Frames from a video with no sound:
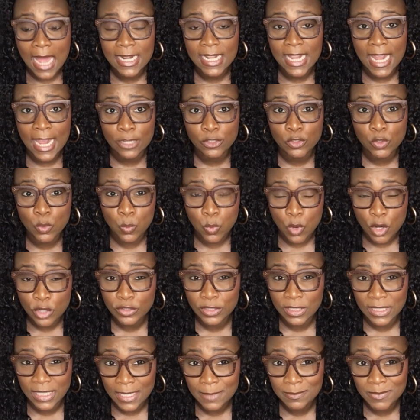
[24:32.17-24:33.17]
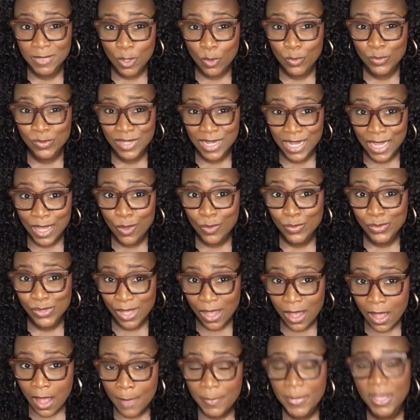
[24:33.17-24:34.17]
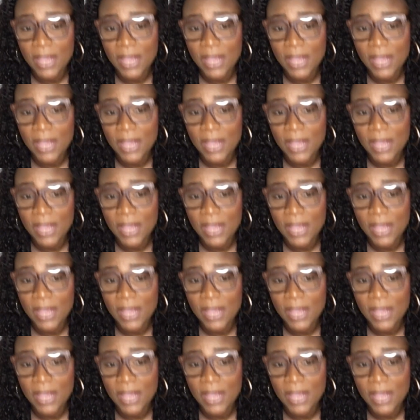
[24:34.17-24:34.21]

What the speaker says: of extra work to keep those nails up.